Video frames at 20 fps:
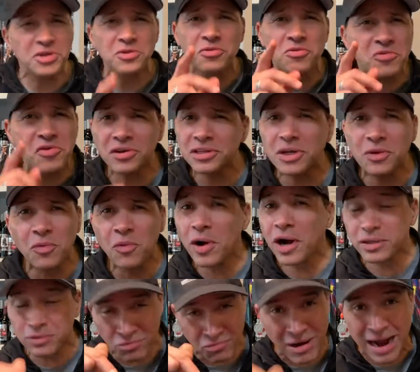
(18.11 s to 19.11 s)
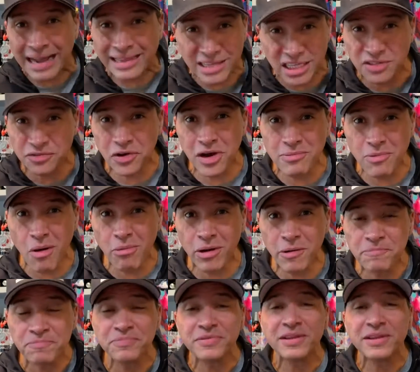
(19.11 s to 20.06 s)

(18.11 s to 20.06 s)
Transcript: you really want right this very moment,